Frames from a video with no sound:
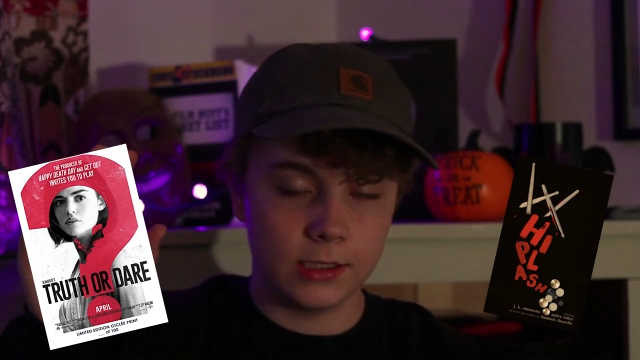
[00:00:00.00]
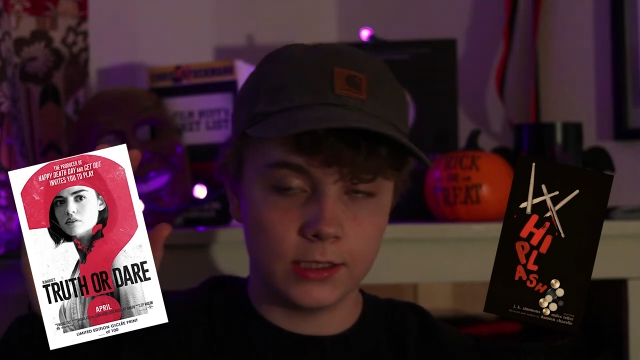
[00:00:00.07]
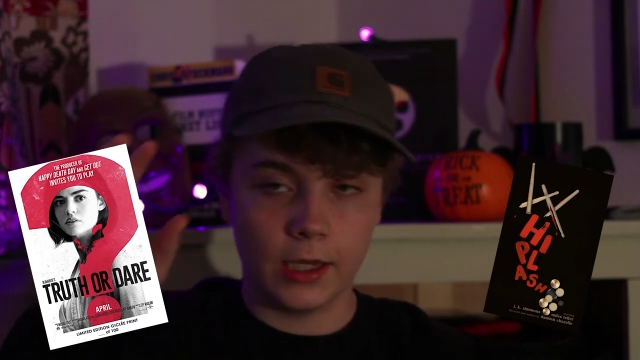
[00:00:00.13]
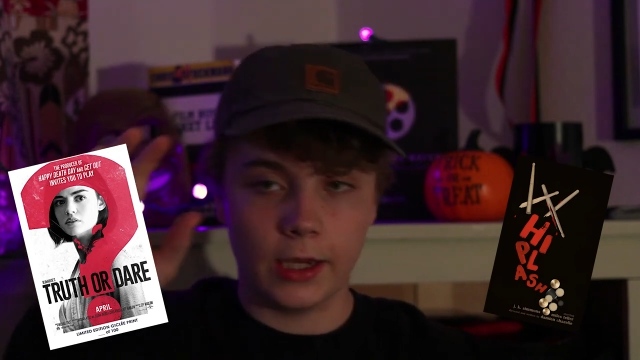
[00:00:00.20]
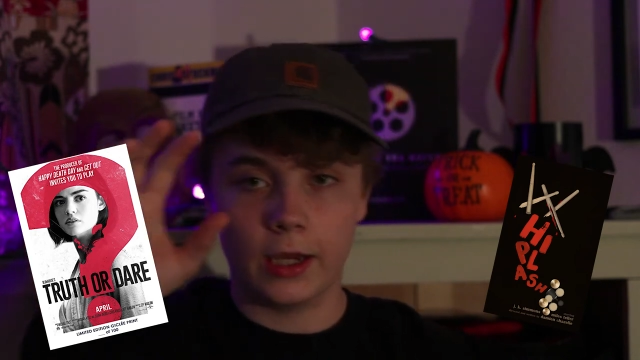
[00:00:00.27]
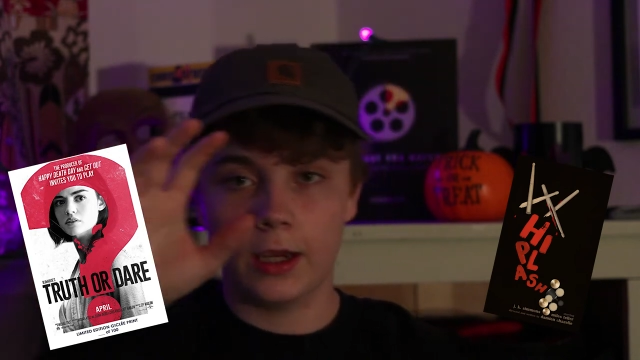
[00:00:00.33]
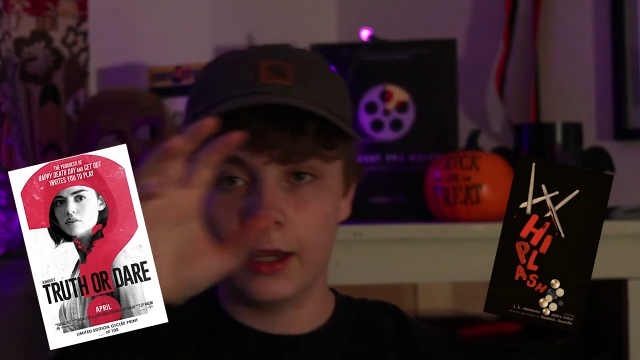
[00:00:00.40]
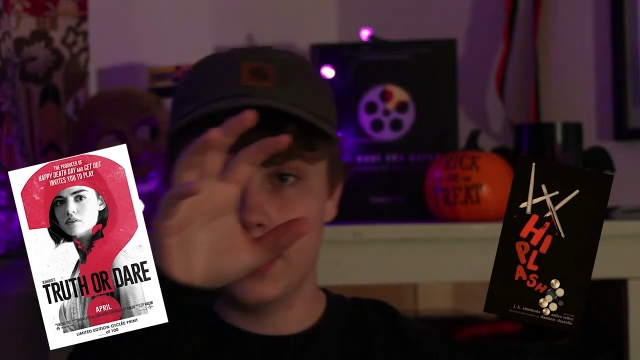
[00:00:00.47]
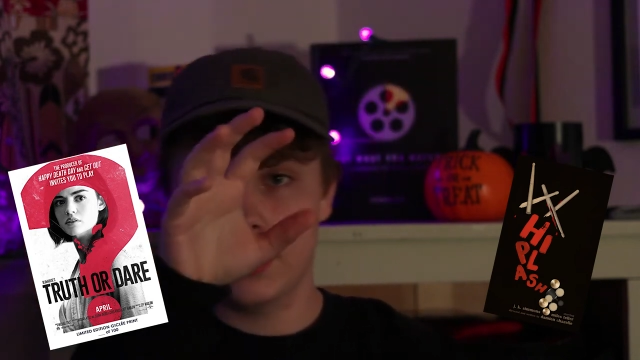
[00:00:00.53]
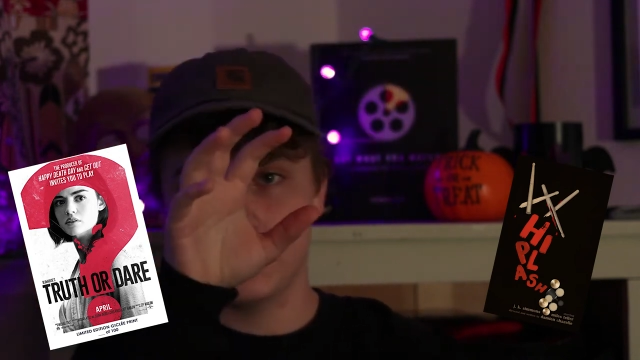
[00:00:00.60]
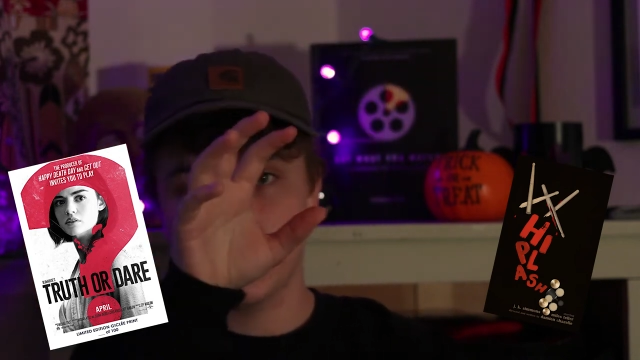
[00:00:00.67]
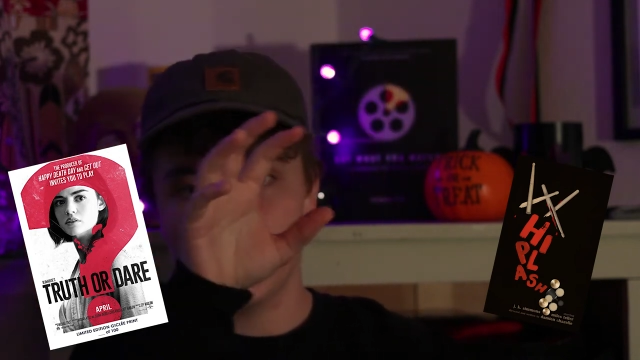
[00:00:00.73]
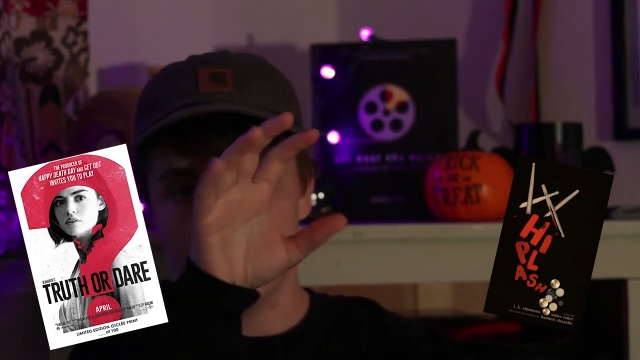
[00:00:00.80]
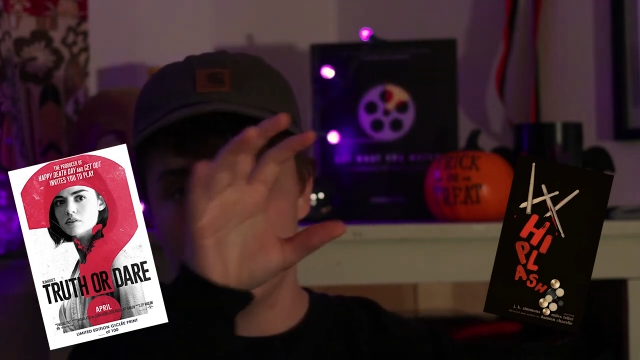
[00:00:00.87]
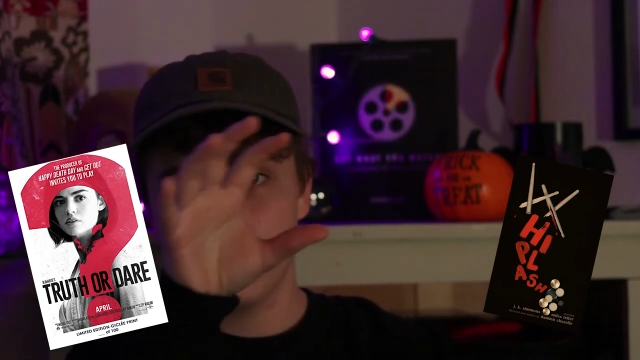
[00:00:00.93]

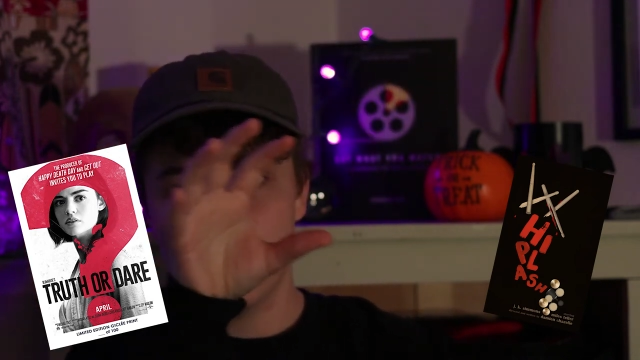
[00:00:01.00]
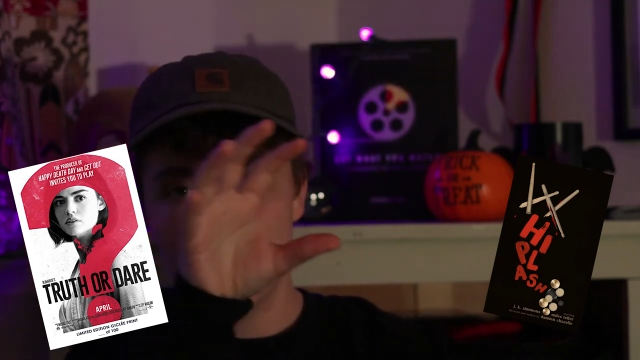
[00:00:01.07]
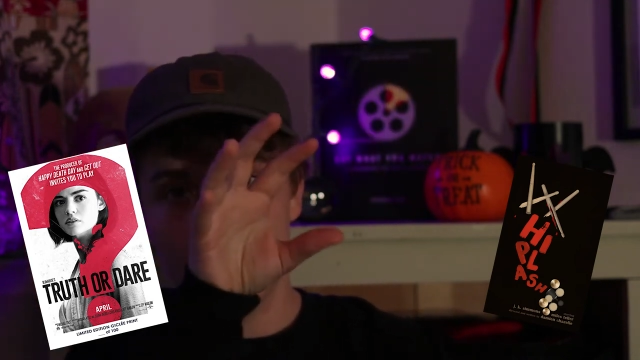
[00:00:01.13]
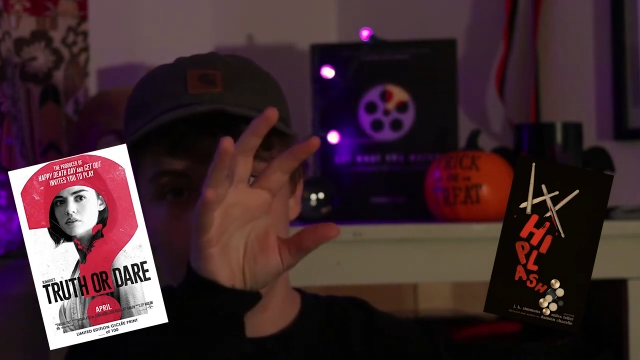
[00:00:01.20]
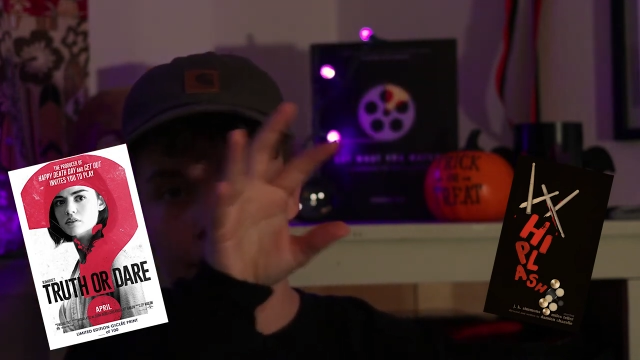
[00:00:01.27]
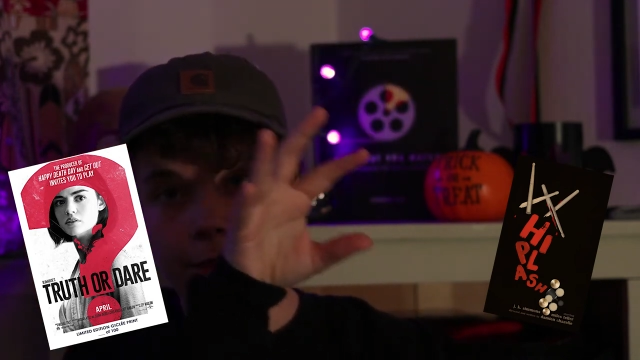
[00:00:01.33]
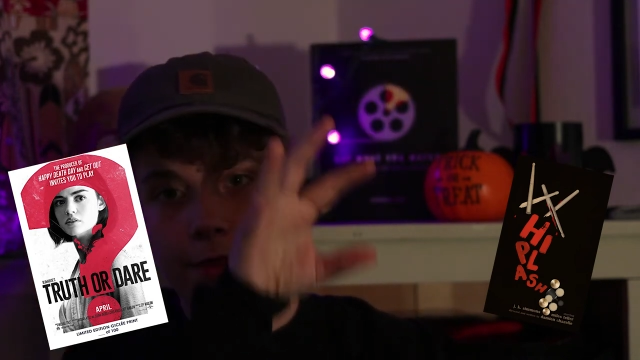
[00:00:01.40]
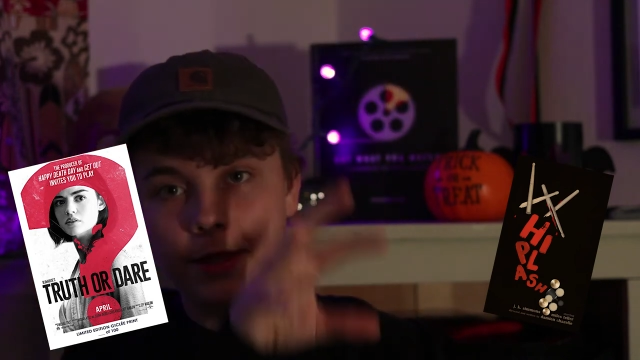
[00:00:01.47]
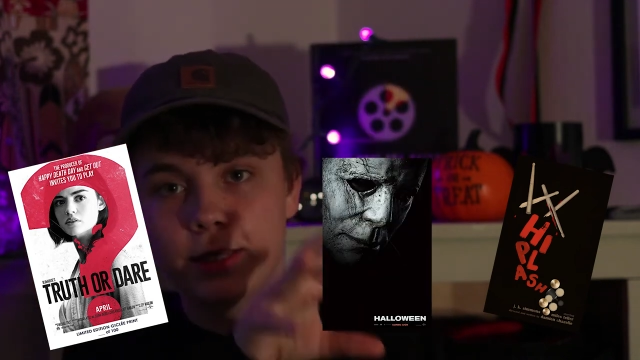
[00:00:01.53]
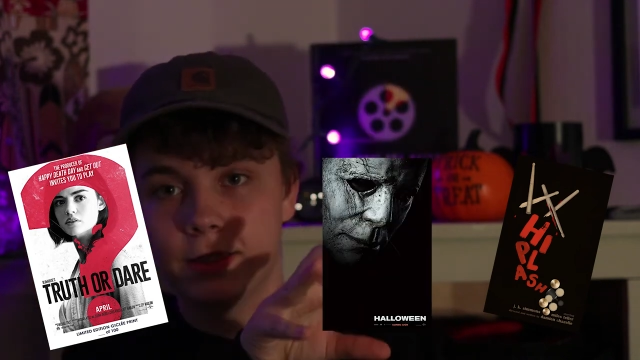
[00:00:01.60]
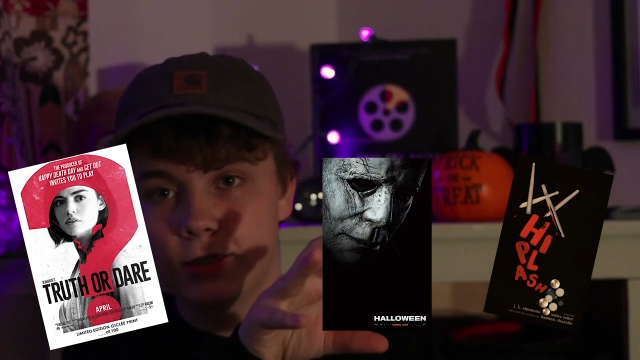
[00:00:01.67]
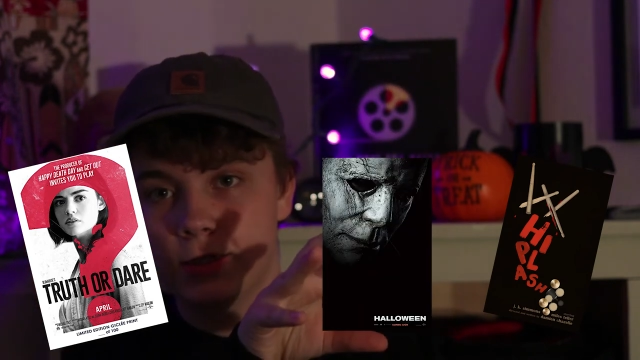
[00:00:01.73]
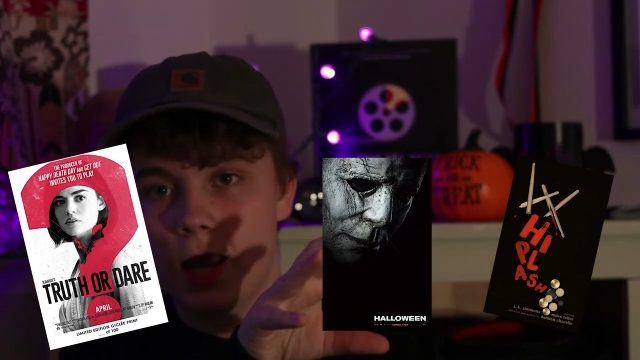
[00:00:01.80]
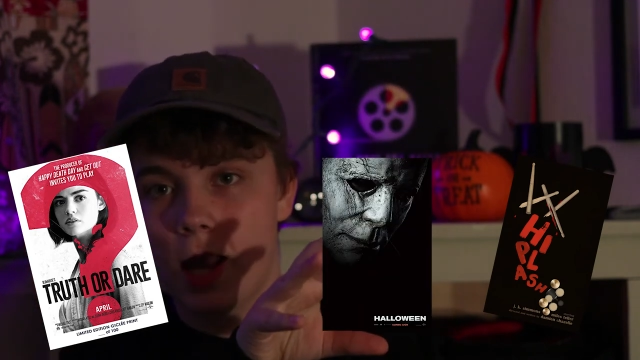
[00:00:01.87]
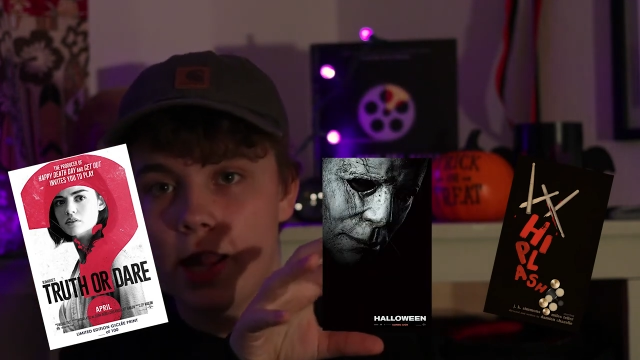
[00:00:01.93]
like on
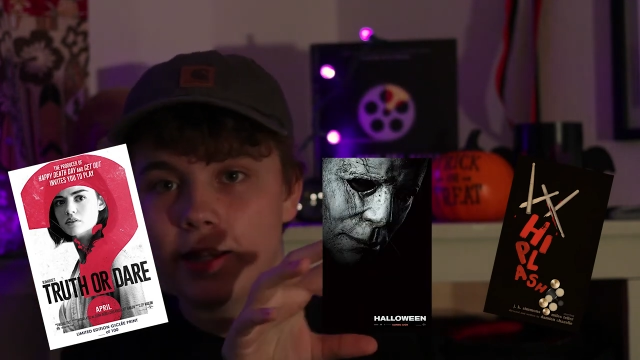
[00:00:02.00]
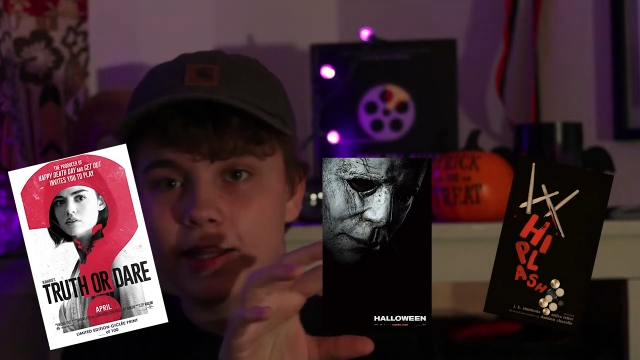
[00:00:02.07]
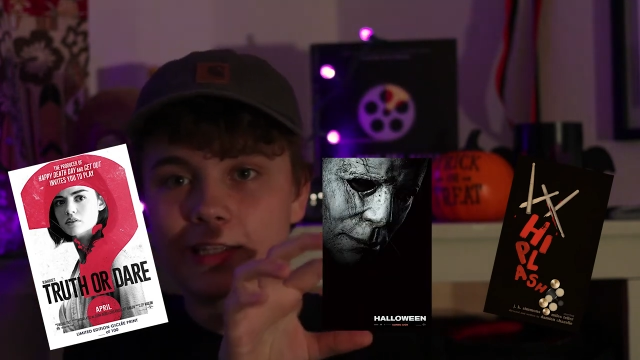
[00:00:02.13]
this side.